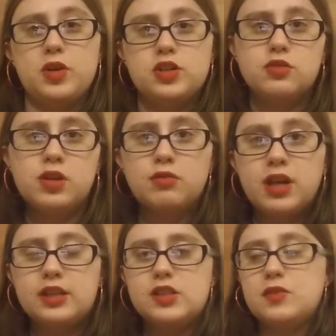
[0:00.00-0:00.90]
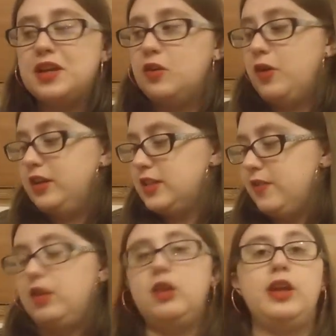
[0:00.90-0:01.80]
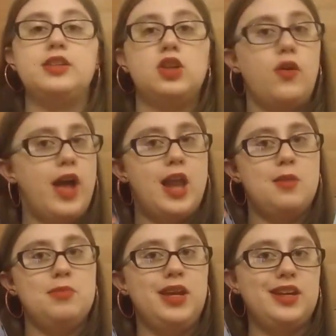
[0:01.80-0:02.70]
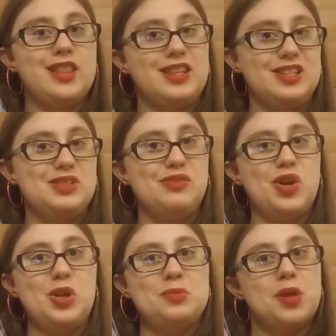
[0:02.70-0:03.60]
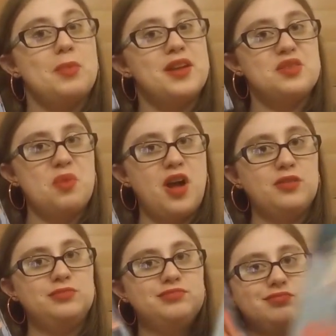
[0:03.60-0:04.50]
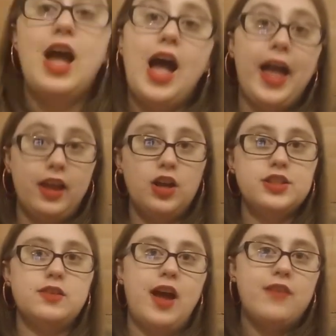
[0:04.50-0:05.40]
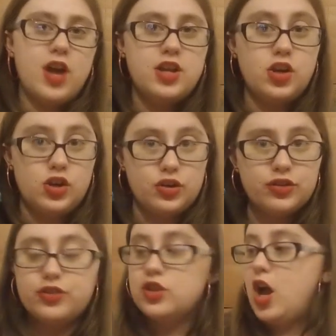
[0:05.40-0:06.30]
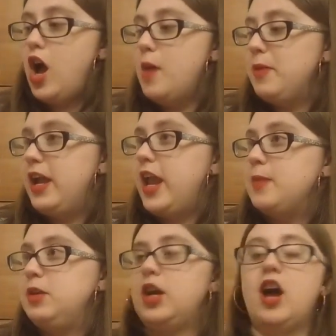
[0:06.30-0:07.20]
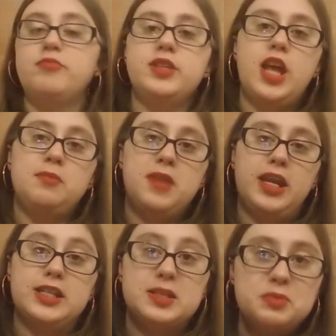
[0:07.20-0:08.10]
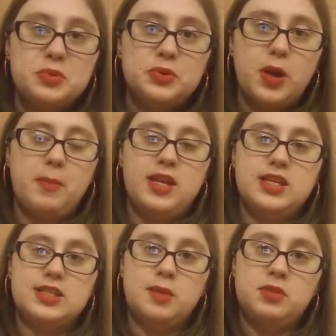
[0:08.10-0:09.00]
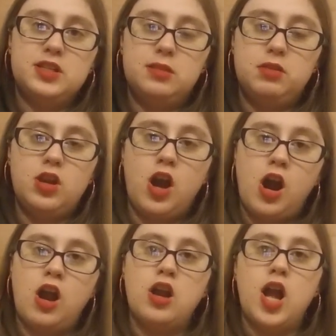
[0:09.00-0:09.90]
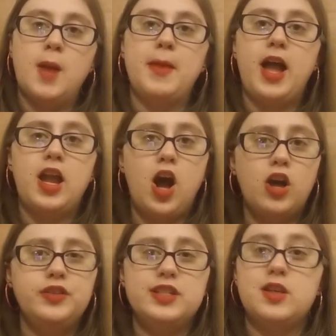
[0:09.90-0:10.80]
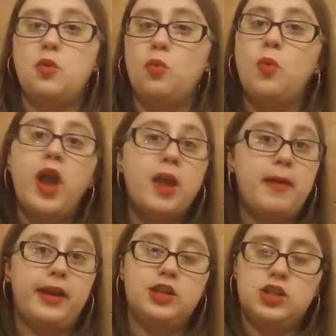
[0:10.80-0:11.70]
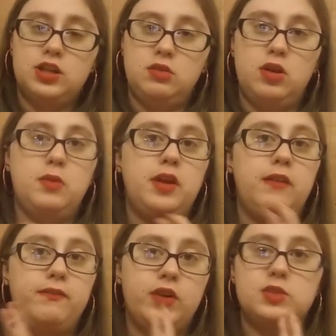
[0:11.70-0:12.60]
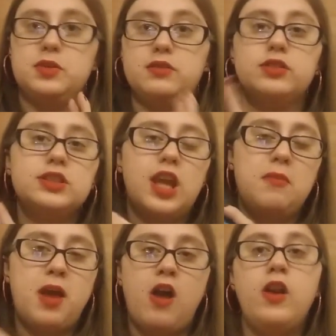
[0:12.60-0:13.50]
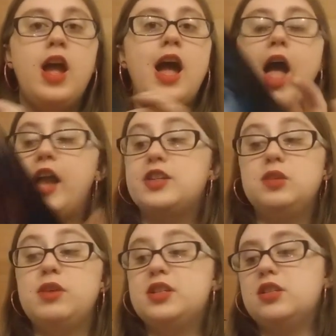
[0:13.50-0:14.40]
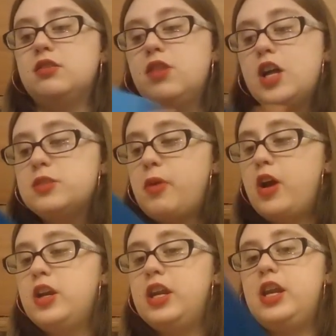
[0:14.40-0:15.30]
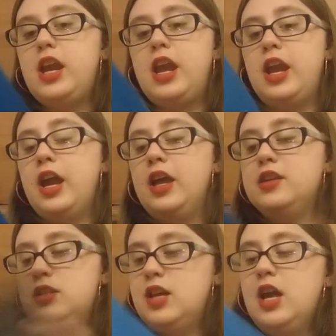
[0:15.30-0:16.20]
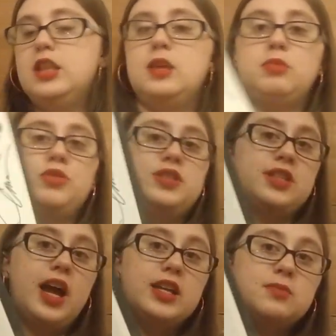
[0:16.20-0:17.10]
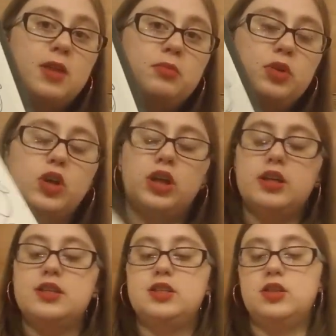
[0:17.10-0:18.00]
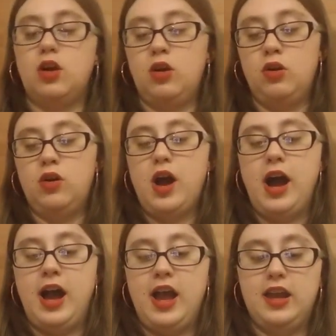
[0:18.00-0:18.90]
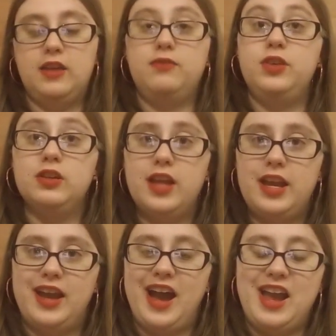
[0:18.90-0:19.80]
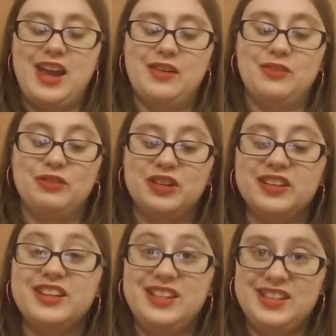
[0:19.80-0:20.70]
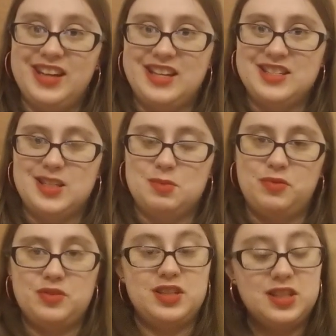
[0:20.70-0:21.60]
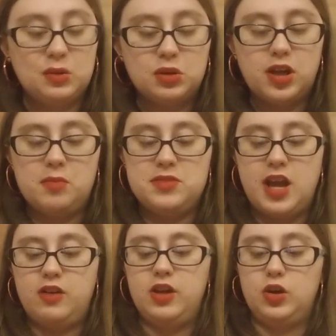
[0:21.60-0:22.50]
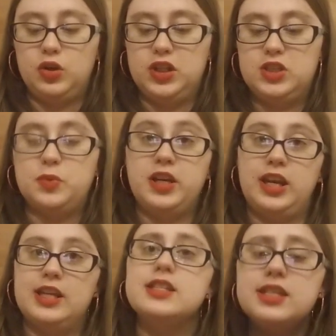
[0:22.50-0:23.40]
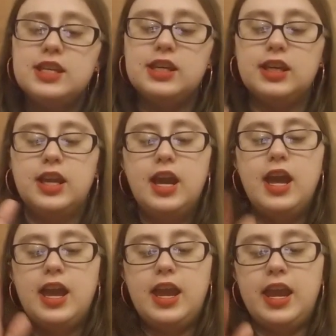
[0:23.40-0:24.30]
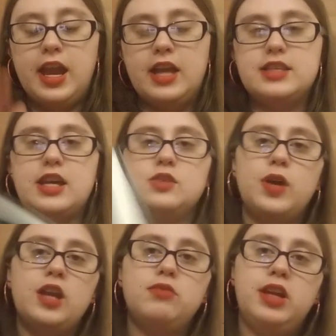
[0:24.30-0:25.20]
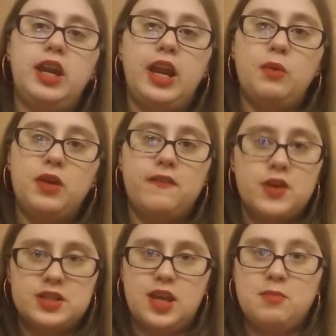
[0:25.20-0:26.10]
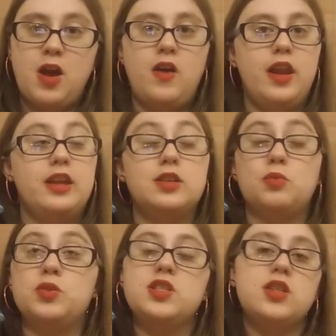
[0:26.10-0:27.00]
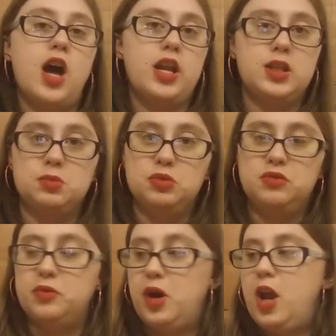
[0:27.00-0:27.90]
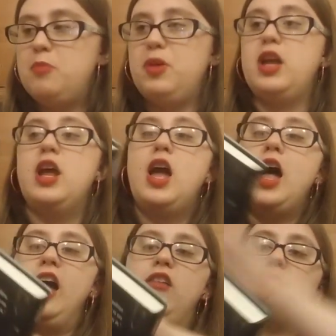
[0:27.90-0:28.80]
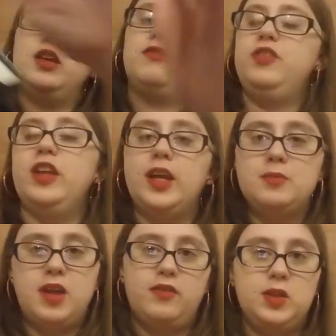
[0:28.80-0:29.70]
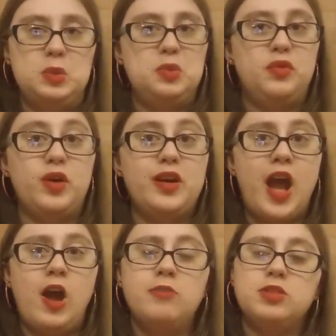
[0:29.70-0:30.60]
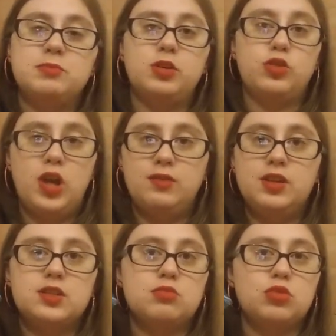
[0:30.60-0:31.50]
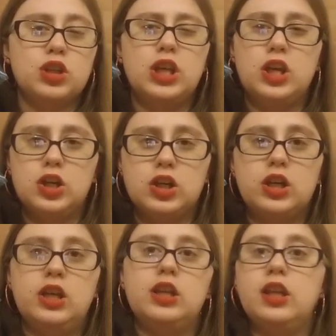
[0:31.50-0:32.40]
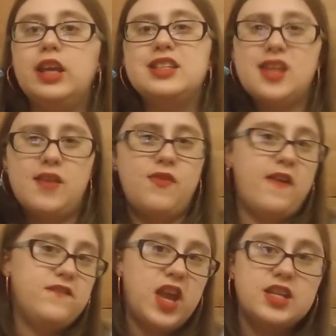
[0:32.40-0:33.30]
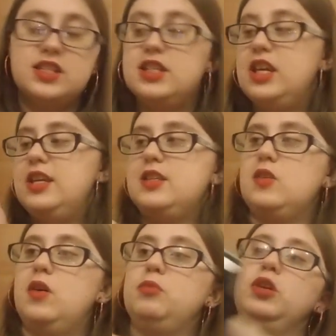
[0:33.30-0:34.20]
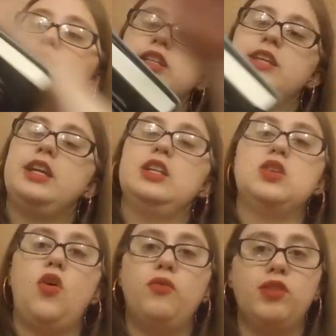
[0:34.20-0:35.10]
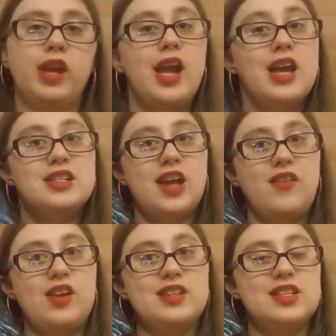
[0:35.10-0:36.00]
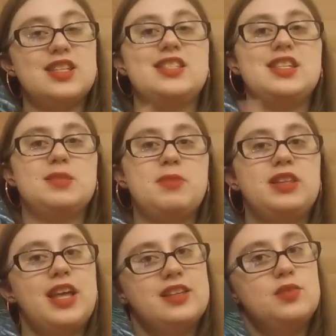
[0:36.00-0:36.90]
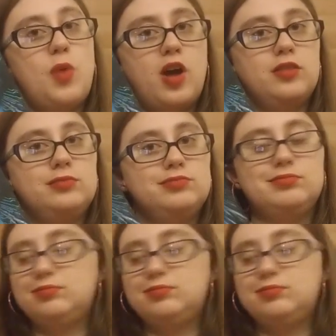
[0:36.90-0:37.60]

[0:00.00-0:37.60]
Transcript: wintry read. So I go definitely like to go ahead and pick these two volumes up as well. I also have Unearthed by Amie Kaufman and Meagan Spooner on my December TBR. Um, I hauled this way back in January when I first when it first came out. I actually went to the launch party and they both signed my book. So I feel like I really need to get to this before the sequel comes out in early 2019 and I tried reading it when it first came out and I just was not in the mood for it but I feel like I'm definitely in the mood for it now I've just been craving some really good like sci-fi fantasy so I'm really excited to hopefully dive into this this month as well.